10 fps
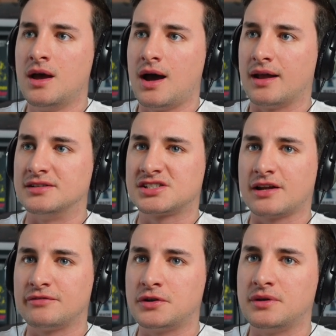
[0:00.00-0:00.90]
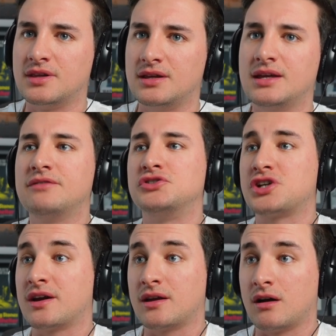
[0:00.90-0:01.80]
And instead of yeah. doing the, even
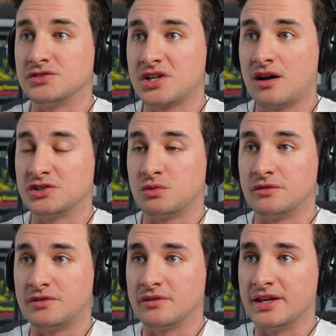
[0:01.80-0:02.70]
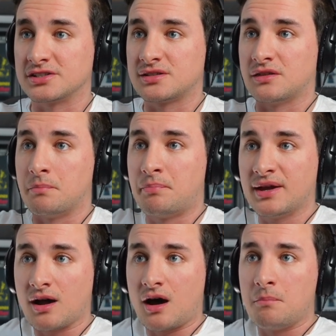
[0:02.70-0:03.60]
Giant Gonzalez would have done this, the big
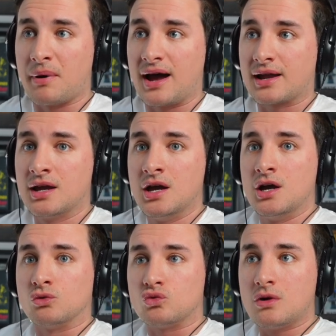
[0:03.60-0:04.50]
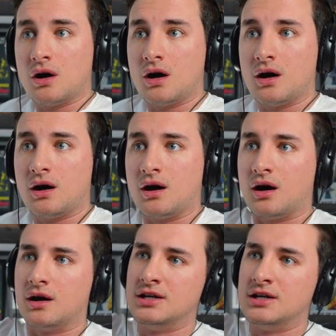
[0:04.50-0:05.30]
arm back, rah,